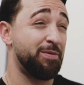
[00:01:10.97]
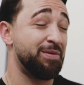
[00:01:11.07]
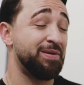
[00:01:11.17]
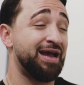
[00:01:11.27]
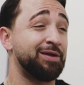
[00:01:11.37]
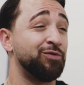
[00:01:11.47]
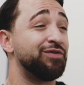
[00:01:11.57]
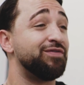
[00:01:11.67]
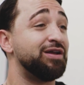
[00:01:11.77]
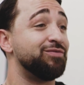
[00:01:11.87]
but maybe I can
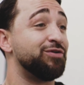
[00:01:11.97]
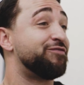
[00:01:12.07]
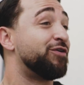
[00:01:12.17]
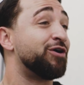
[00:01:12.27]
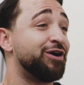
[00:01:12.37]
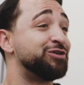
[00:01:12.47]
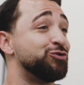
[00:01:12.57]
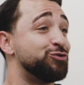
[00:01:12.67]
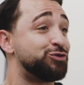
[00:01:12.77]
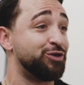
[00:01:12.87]
re refer or
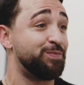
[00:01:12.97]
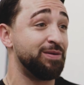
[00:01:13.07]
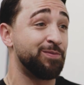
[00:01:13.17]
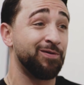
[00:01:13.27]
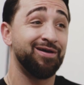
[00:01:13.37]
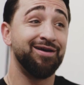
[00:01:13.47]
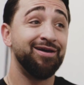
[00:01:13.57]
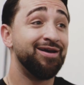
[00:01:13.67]
introduce you to people,